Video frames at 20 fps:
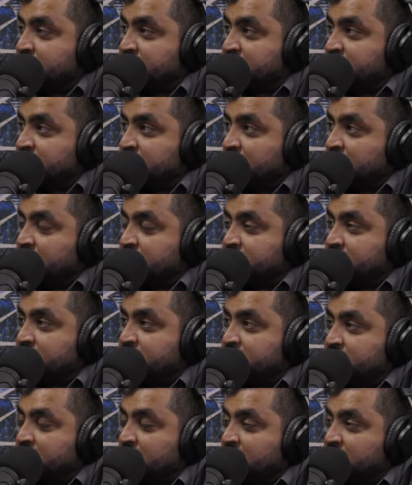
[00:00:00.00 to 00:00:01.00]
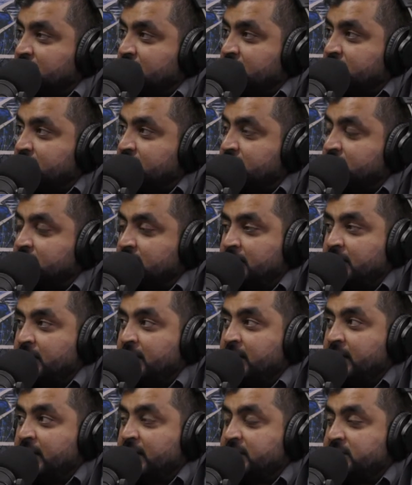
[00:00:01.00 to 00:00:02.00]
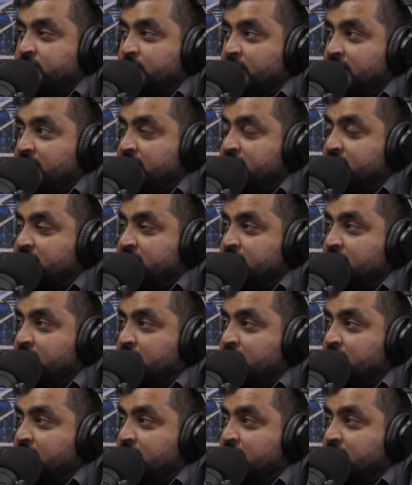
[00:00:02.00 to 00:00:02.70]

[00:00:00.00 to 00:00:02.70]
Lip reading: discharging cycles, as well as